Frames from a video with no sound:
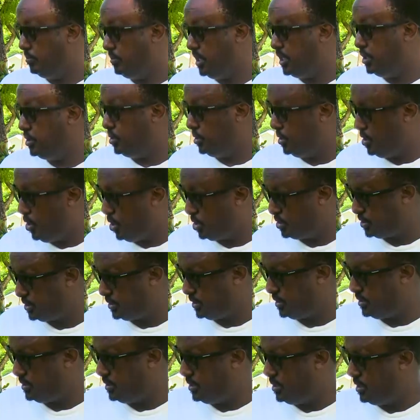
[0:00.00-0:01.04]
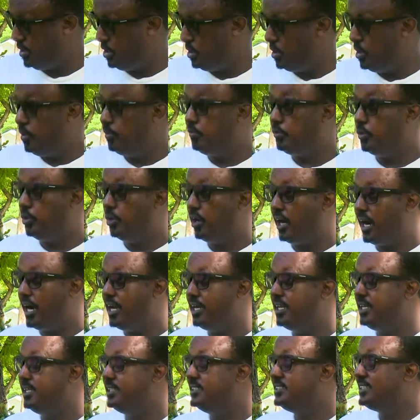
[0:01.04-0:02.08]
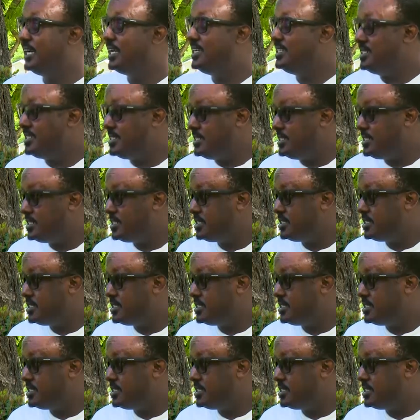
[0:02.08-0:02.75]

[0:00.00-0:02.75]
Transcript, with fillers: medical doctor for an intended